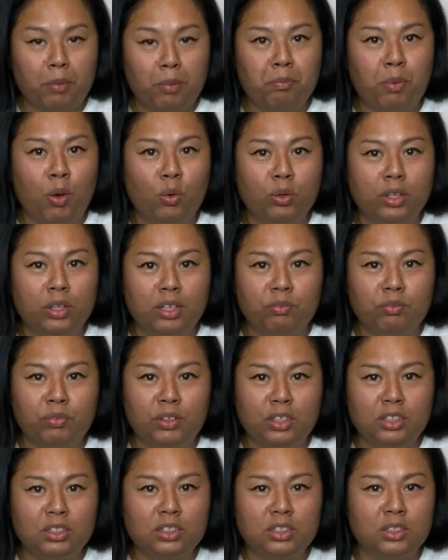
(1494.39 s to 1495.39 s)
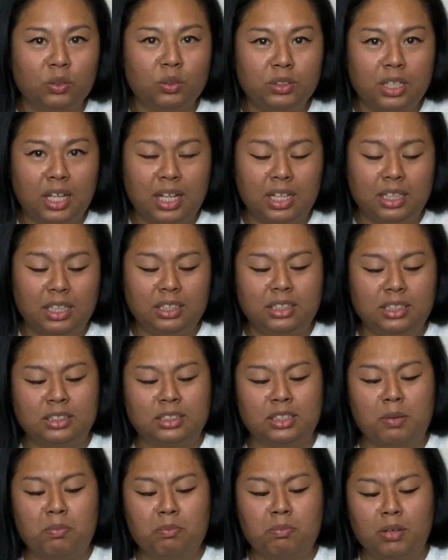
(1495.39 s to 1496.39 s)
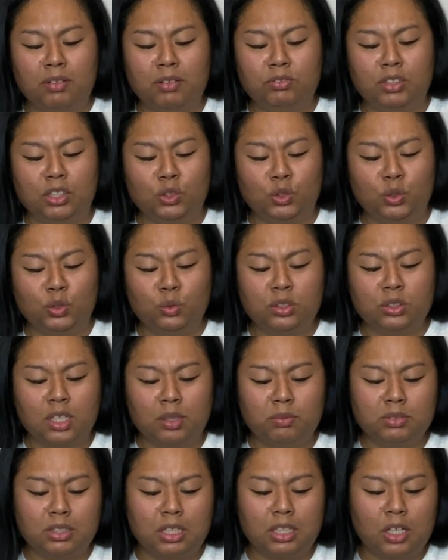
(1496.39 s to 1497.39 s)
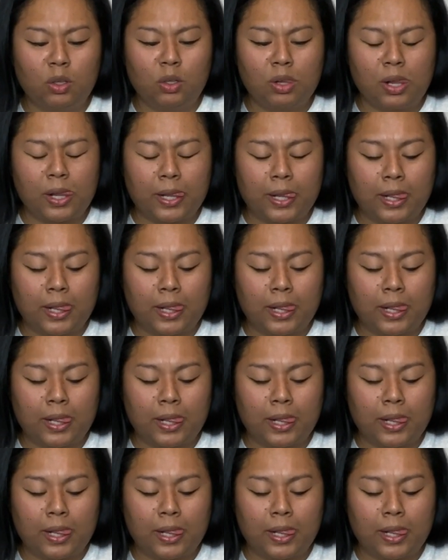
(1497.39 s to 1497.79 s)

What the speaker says: poke it first so that at least some of the juice comes out,